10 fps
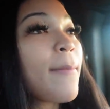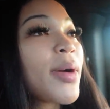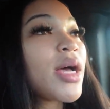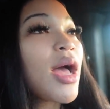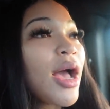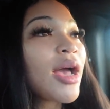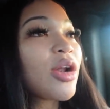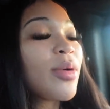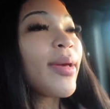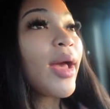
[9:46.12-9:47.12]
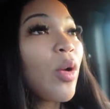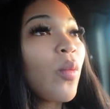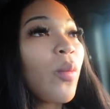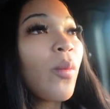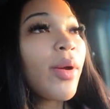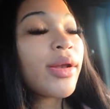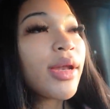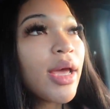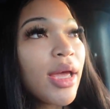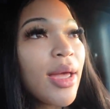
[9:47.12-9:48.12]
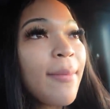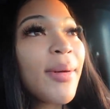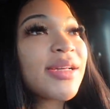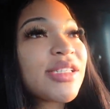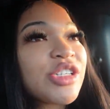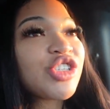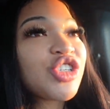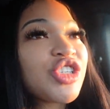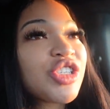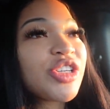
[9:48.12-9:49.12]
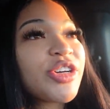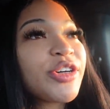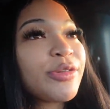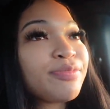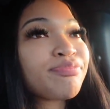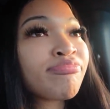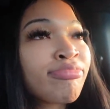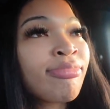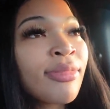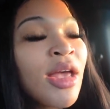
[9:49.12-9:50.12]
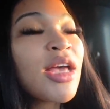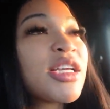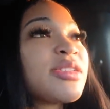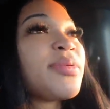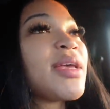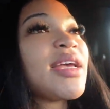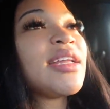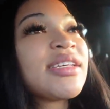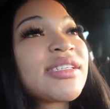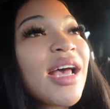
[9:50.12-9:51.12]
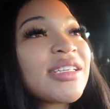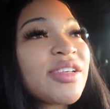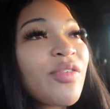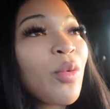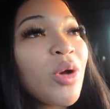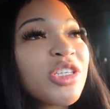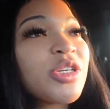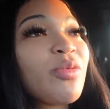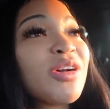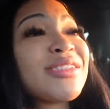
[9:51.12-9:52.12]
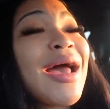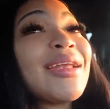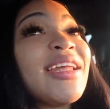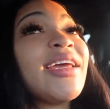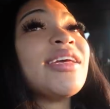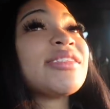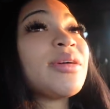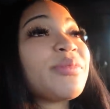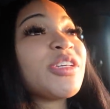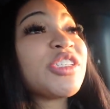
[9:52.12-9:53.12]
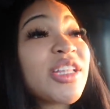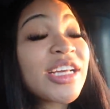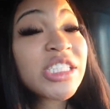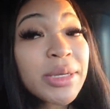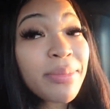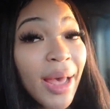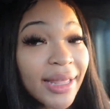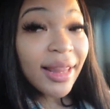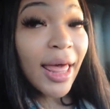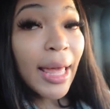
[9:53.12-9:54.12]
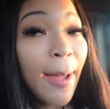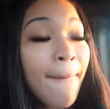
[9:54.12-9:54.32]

but I gotta go back one day. And my sister still as being indecisive on what she wants. I did get something that she might like,